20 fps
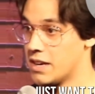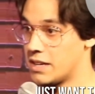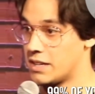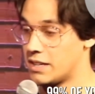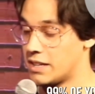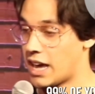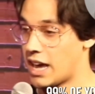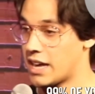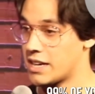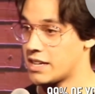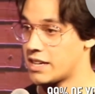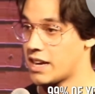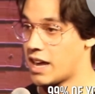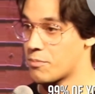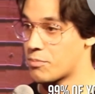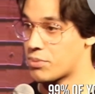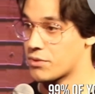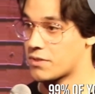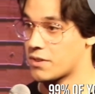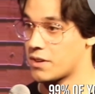
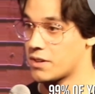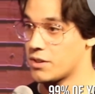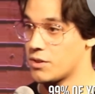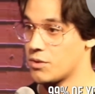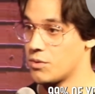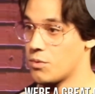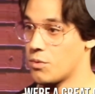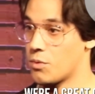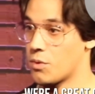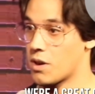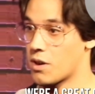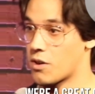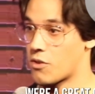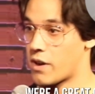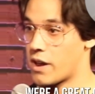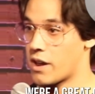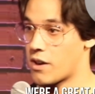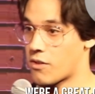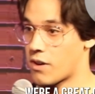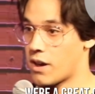99% of you were a
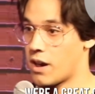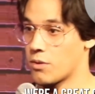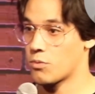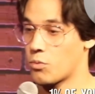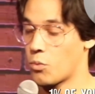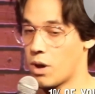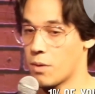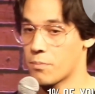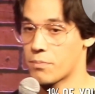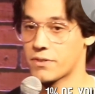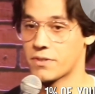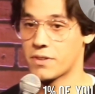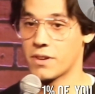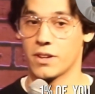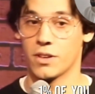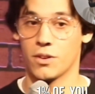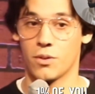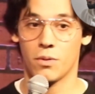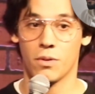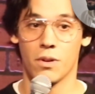great crowd. 1%
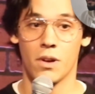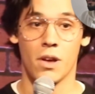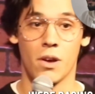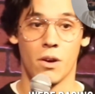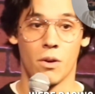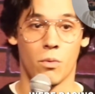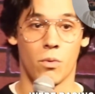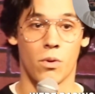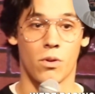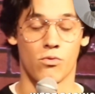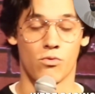of you were